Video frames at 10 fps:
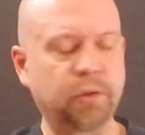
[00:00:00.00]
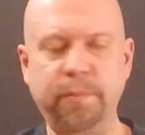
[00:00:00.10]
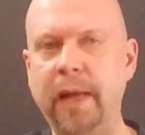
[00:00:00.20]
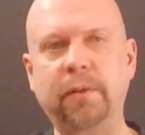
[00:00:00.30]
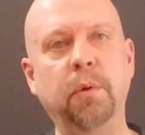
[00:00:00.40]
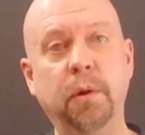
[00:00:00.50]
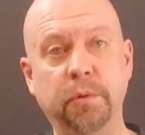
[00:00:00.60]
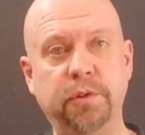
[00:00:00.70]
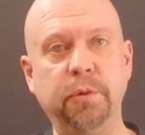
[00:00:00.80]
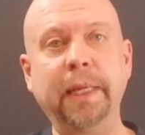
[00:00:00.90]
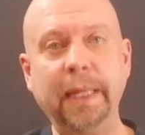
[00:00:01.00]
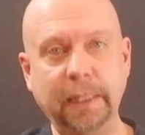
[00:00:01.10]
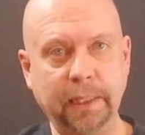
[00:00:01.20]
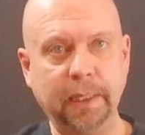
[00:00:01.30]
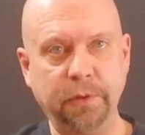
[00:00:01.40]
goes back to what it was doing
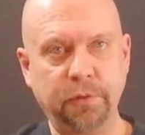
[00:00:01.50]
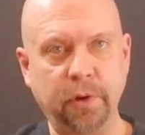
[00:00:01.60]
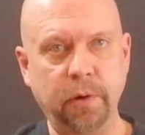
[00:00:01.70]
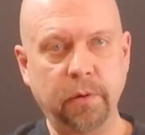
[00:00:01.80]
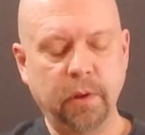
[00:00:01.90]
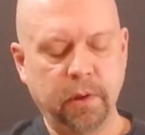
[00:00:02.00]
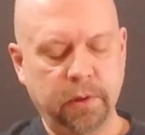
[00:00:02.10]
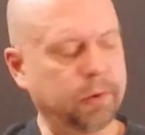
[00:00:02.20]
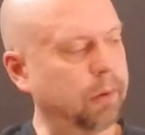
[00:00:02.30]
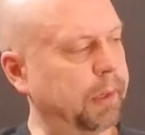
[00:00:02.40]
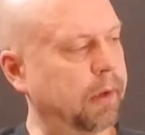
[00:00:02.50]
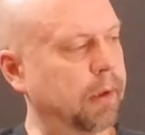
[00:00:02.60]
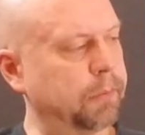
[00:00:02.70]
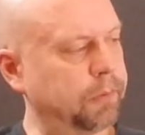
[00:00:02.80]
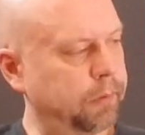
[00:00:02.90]
in the intro. So it
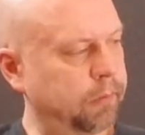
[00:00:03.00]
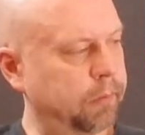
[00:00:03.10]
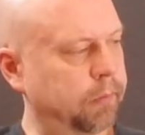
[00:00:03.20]
becomes.